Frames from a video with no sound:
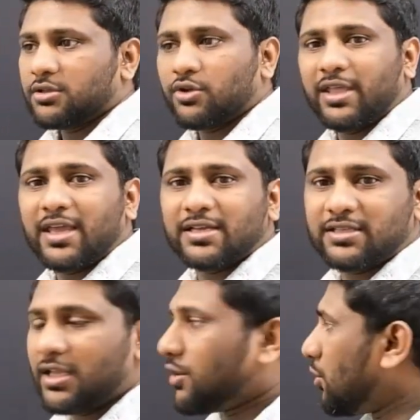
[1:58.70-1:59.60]
So year
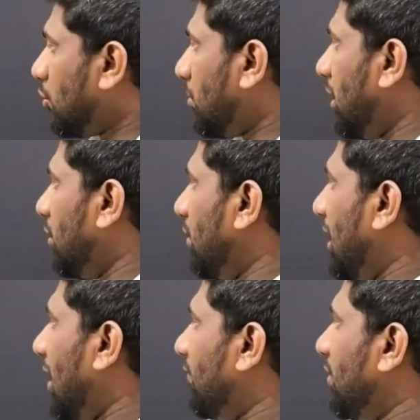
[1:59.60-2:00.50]
0, normally you
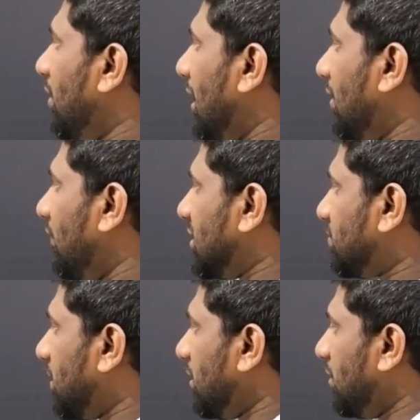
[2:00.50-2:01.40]
will have your
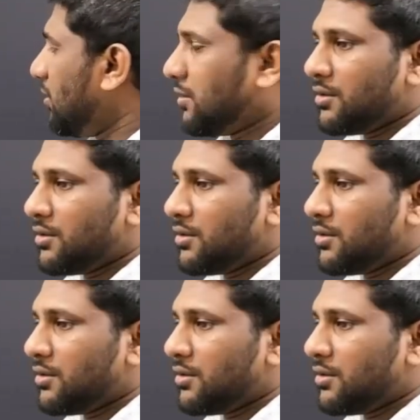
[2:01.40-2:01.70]
investment.